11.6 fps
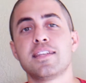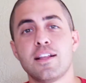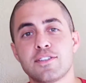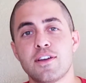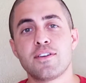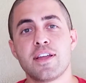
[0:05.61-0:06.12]
it's
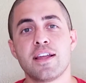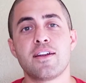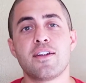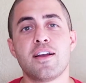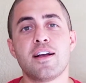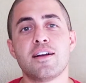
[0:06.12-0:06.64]
Alexander
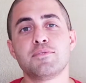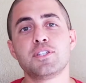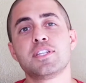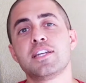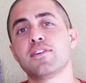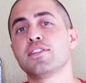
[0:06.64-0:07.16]
here,
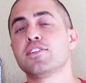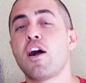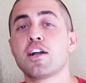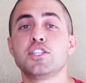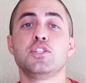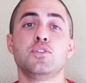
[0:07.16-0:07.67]
just here to
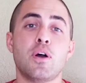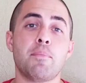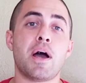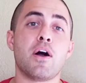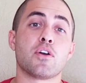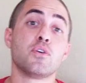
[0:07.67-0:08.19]
talk to you
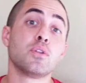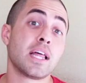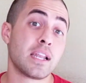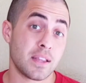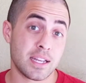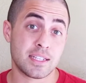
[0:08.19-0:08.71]
about Google
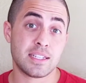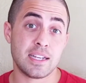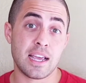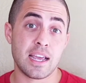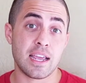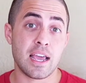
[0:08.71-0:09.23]
Analytics
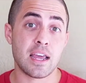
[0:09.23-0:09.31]
today,